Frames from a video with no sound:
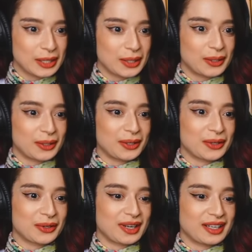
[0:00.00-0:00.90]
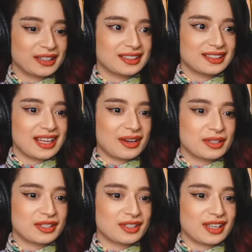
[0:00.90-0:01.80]
Oh great. Now he's
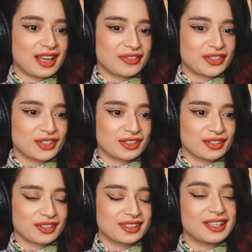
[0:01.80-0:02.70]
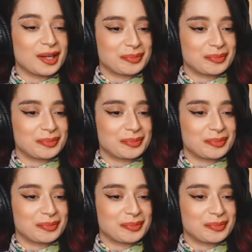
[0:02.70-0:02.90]
gonna have to. Yep.